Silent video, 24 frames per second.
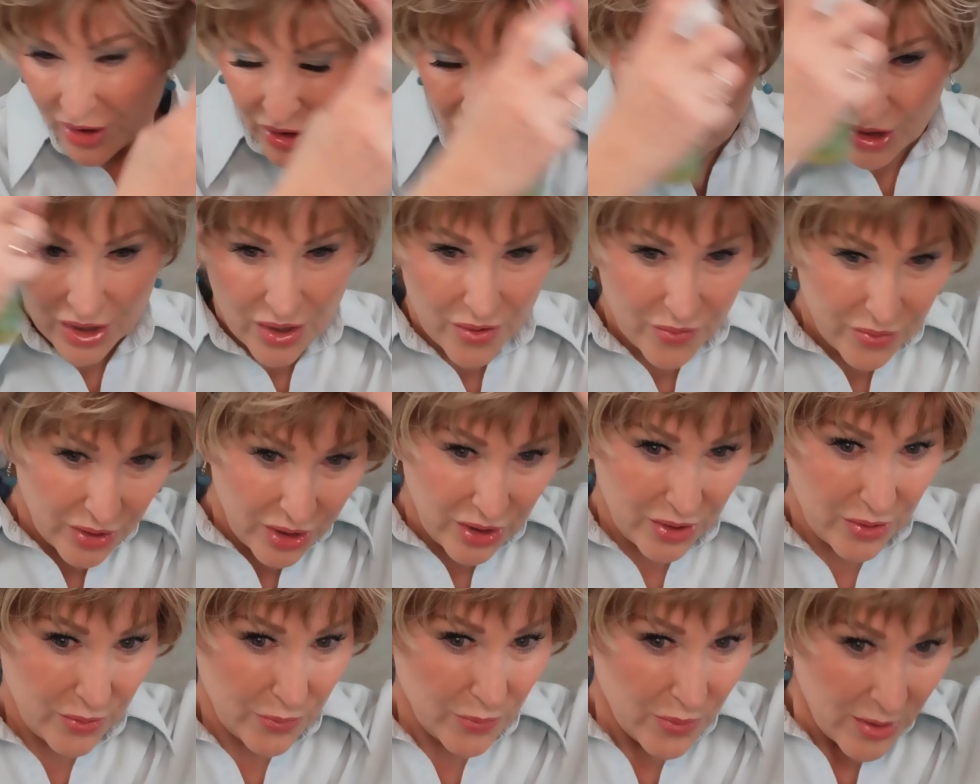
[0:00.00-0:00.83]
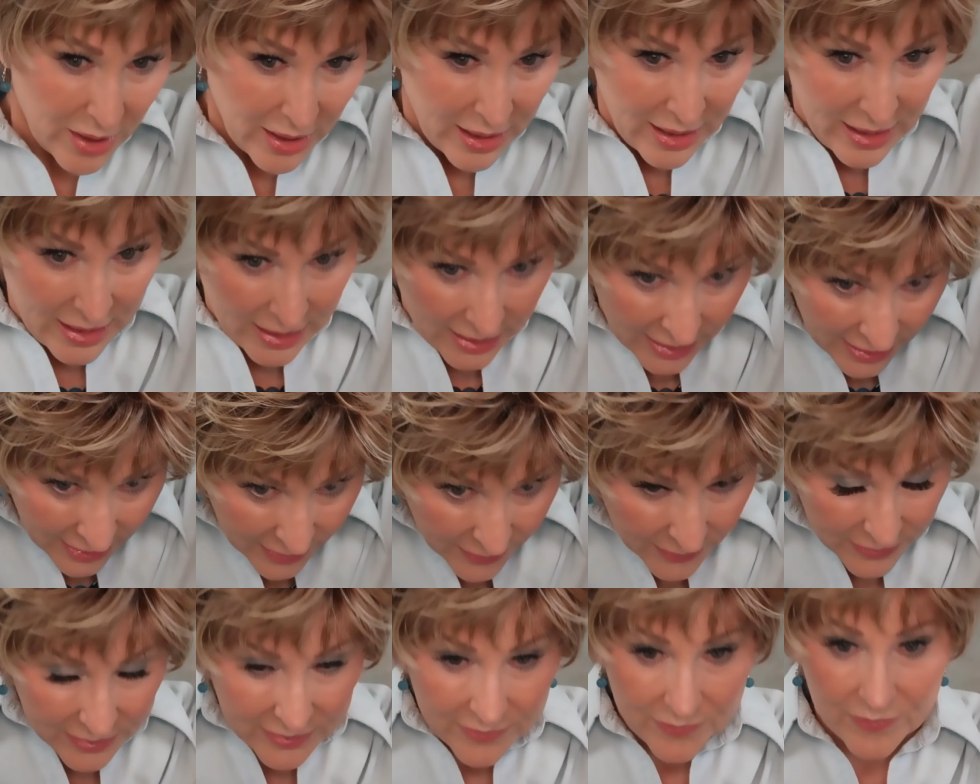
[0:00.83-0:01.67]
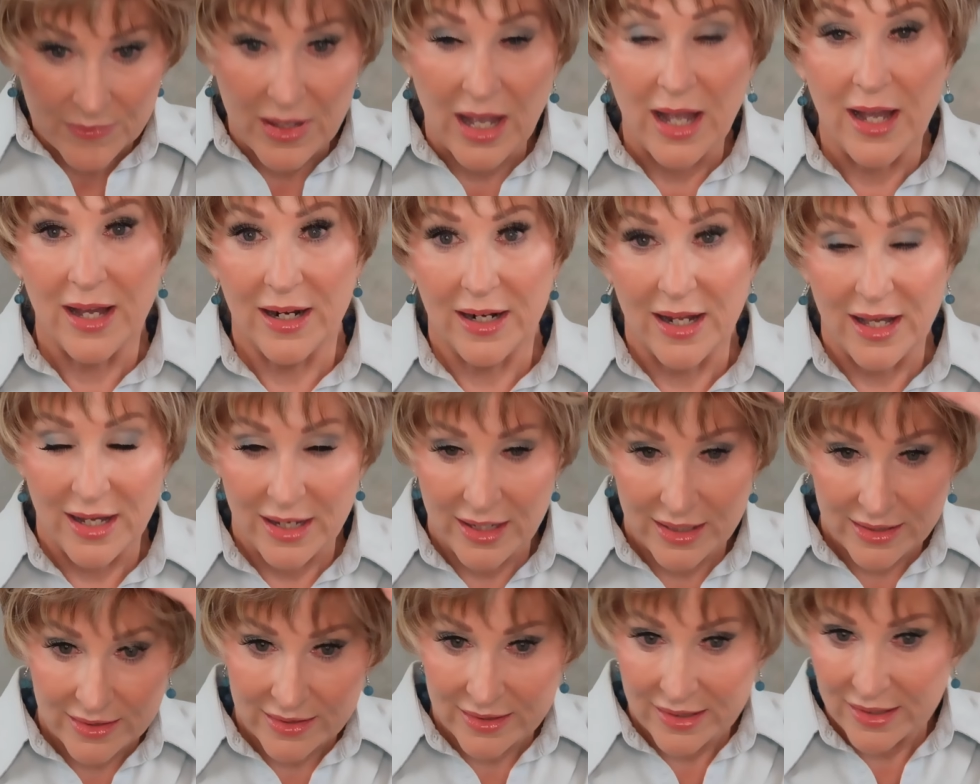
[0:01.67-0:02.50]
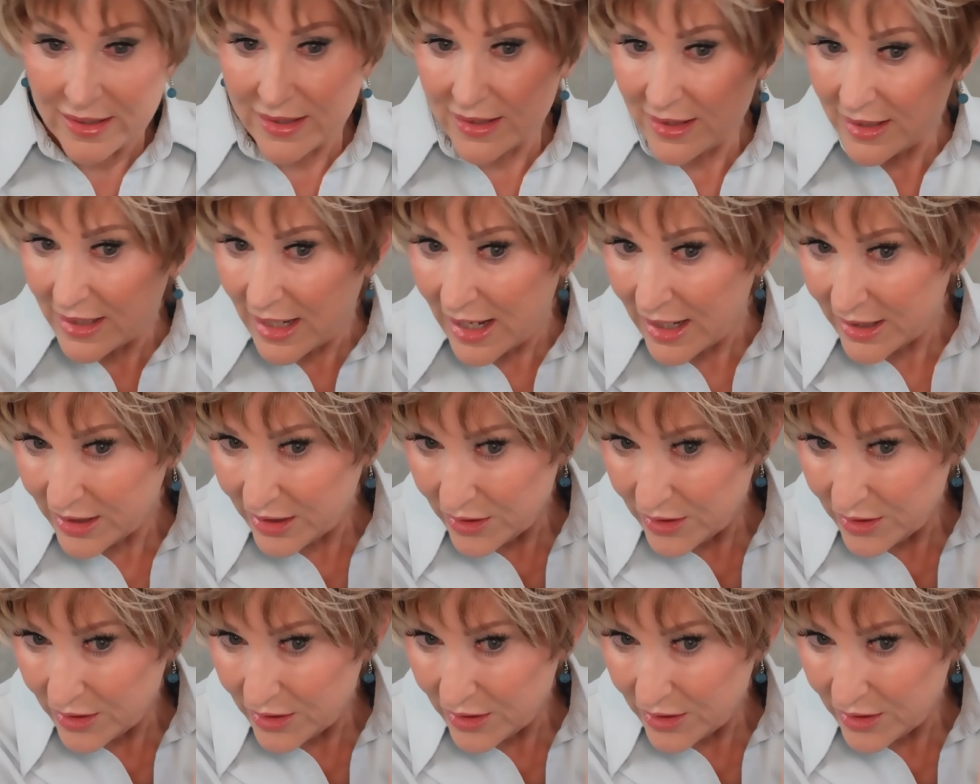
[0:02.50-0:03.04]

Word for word: to show you I like this I